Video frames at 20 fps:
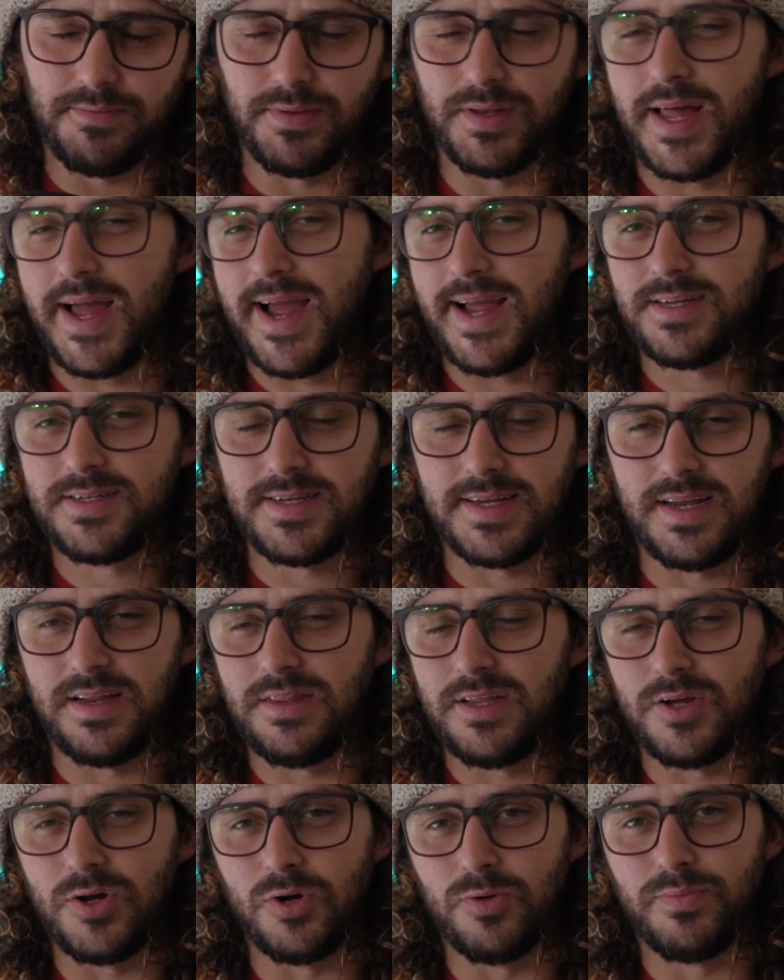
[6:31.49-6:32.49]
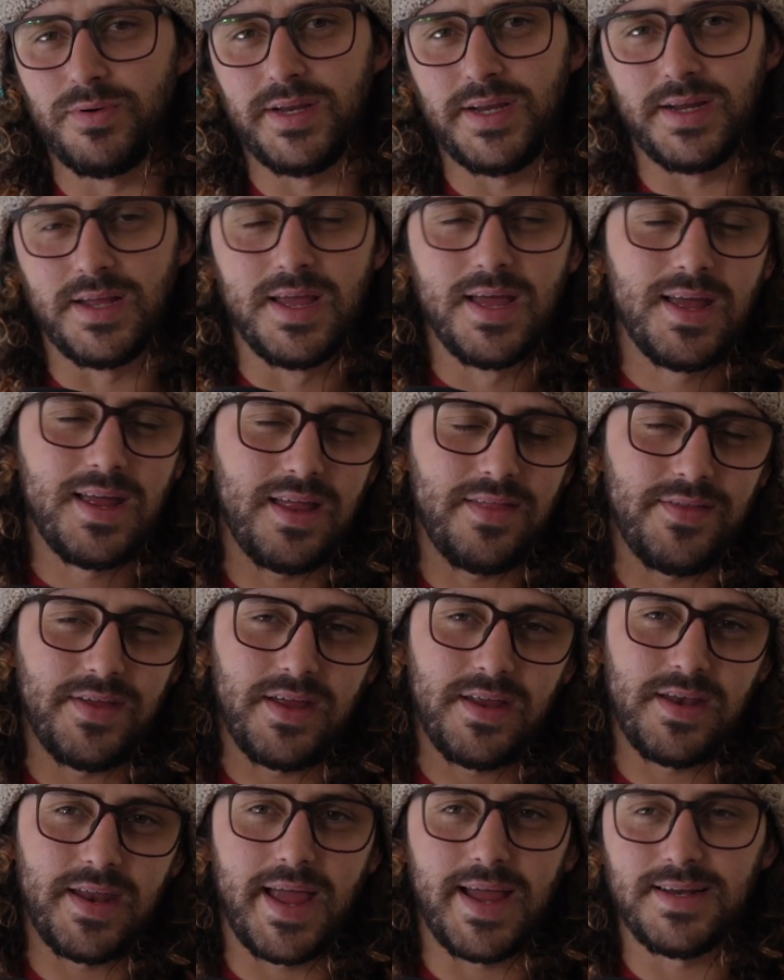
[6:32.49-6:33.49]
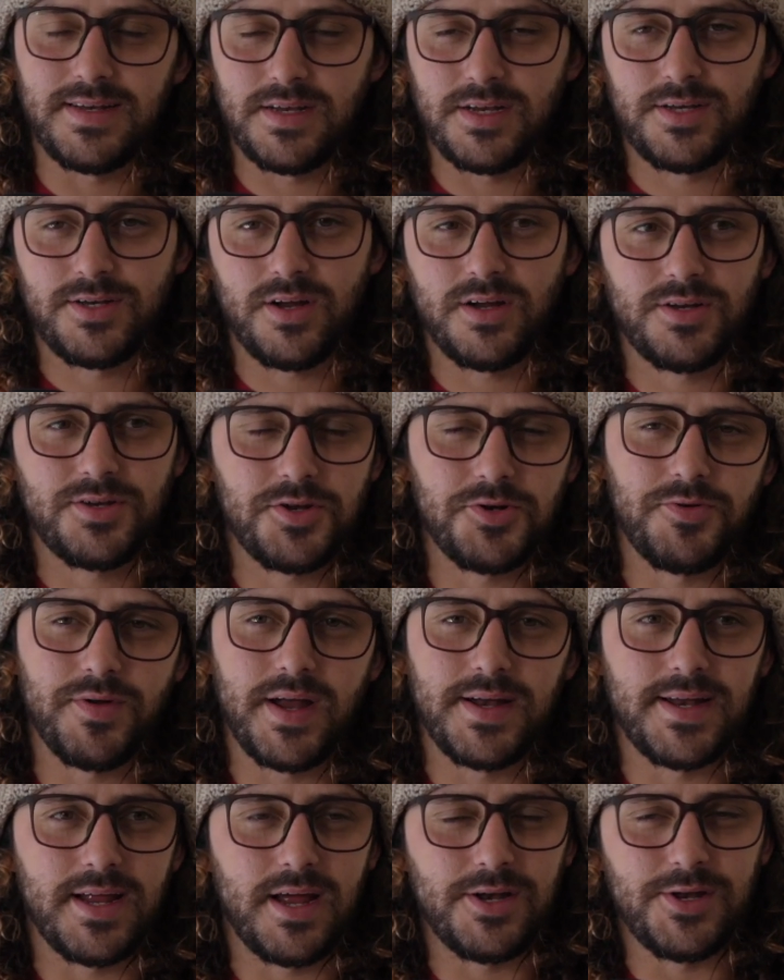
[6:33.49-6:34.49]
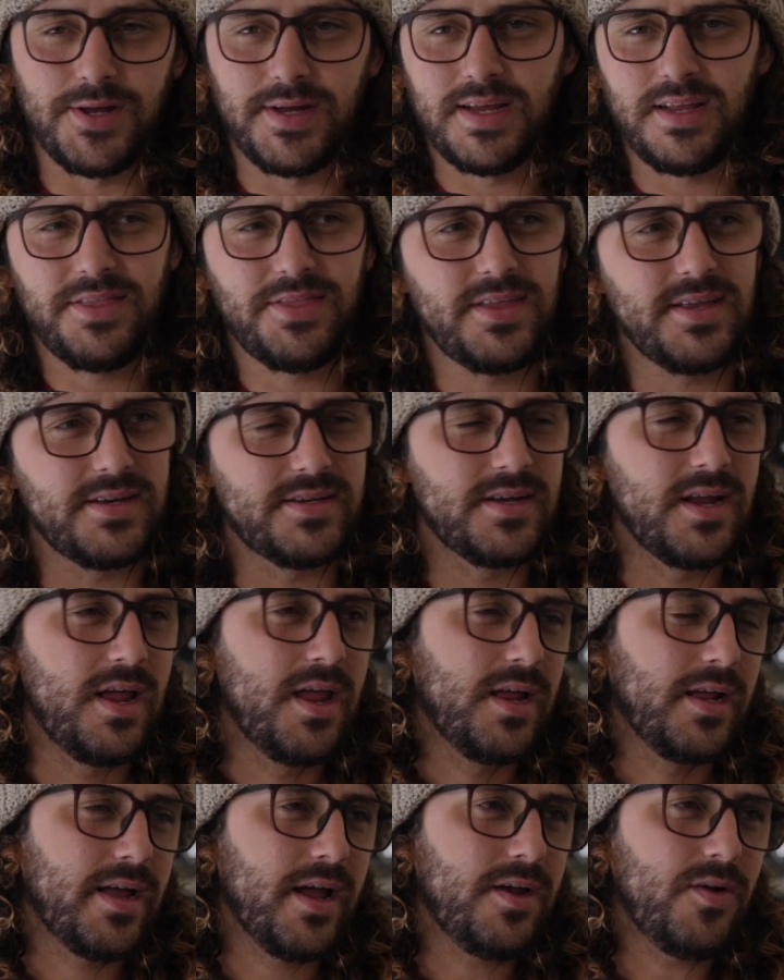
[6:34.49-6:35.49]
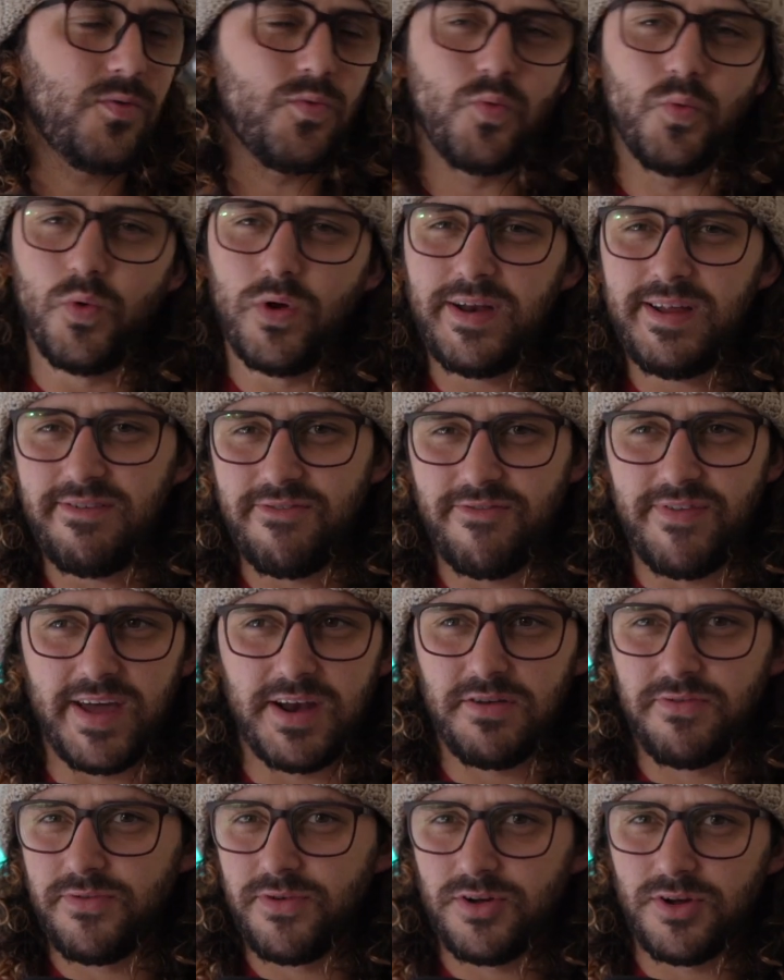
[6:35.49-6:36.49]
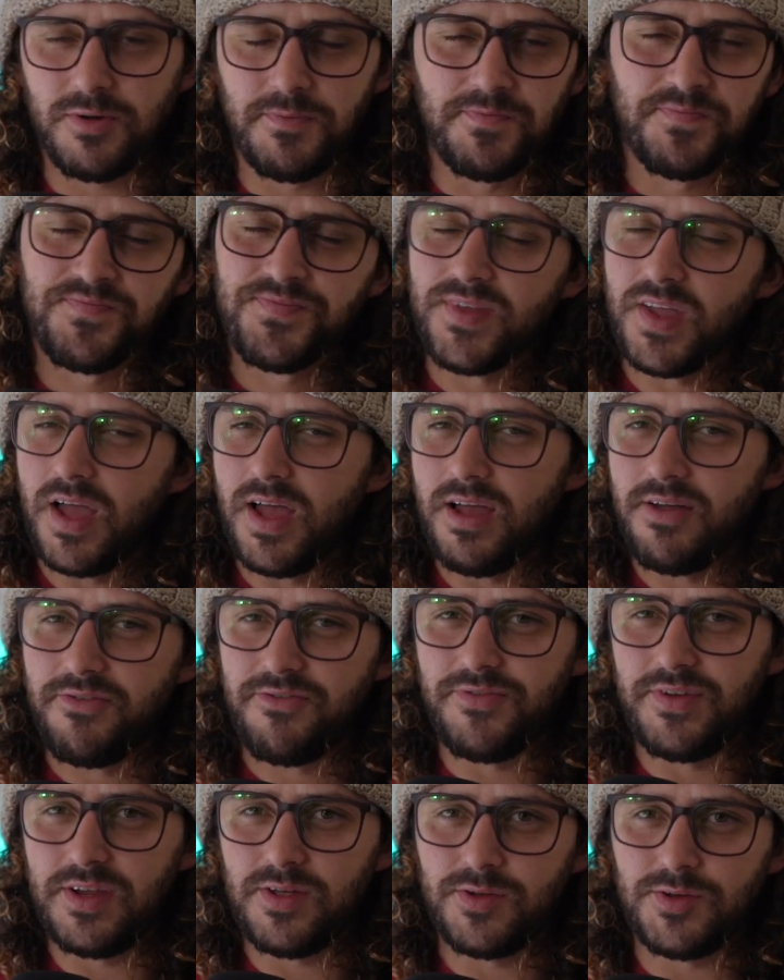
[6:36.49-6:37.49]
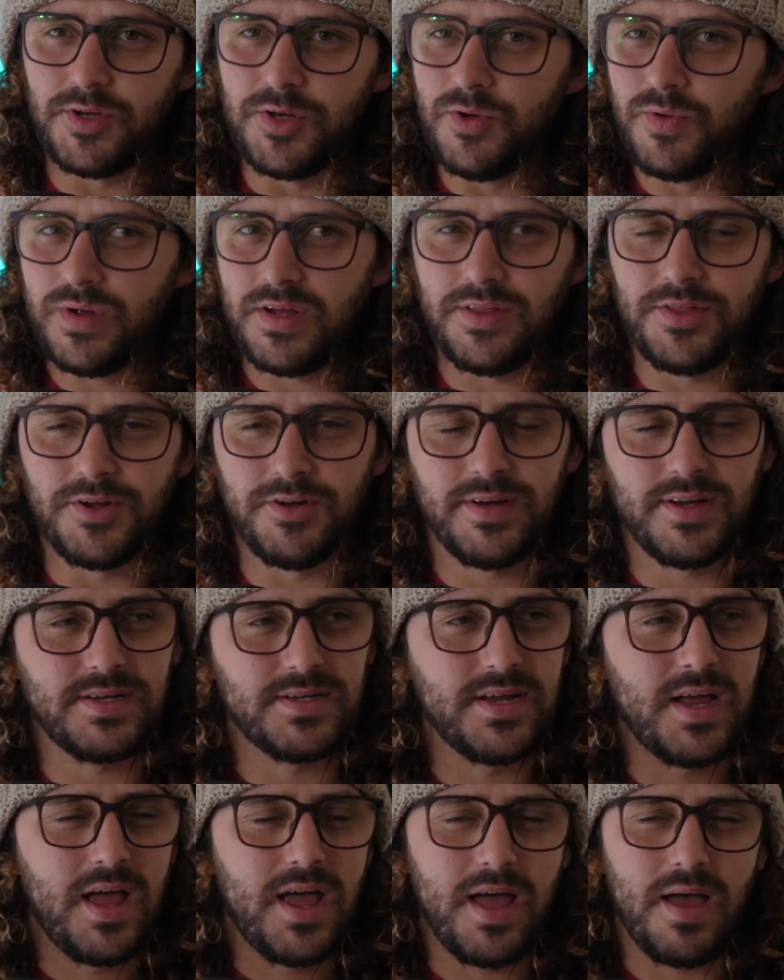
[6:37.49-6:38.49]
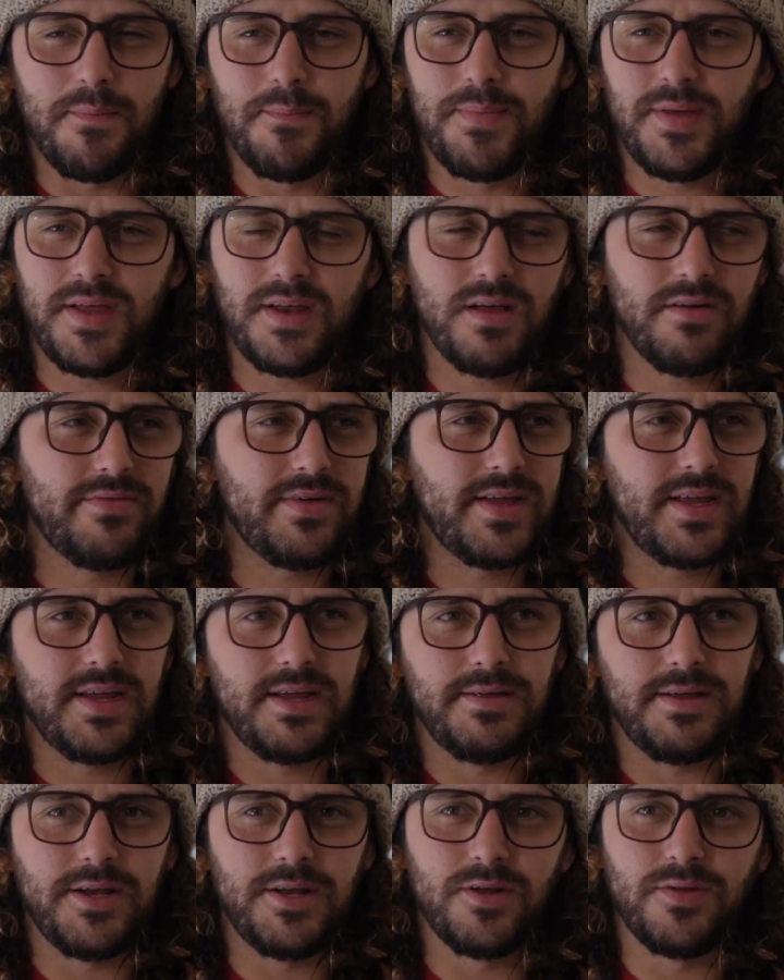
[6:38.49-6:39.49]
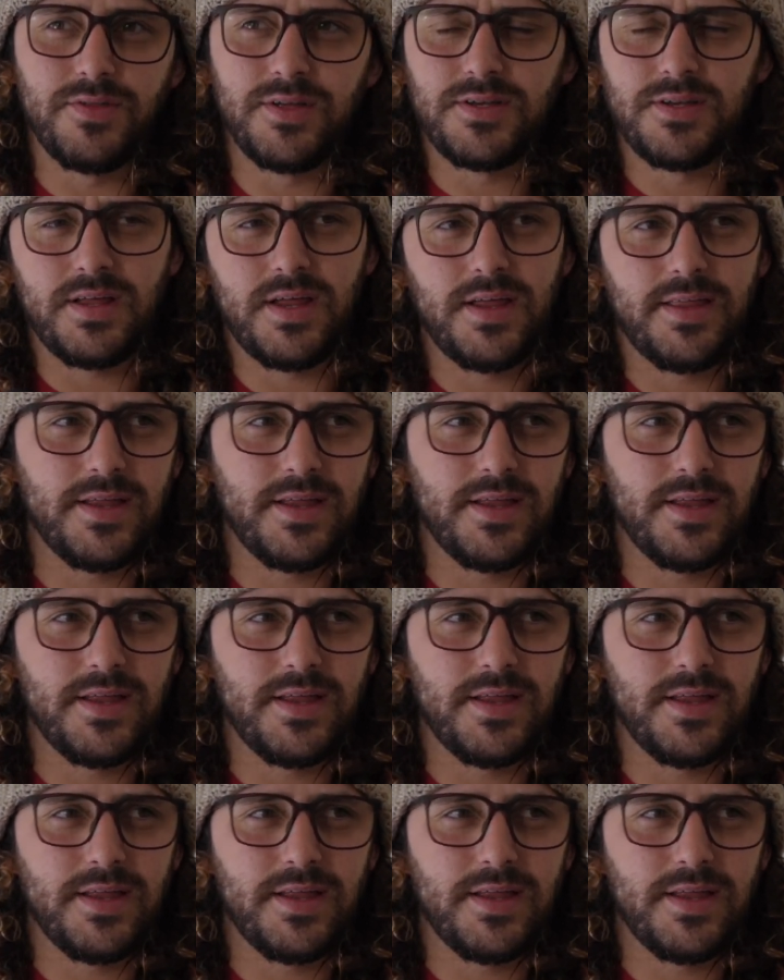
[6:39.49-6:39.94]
blast in the opening. And then as it starts to dry down, you get this kind of woody vetiver feel to it. There is a bit of a, you know, this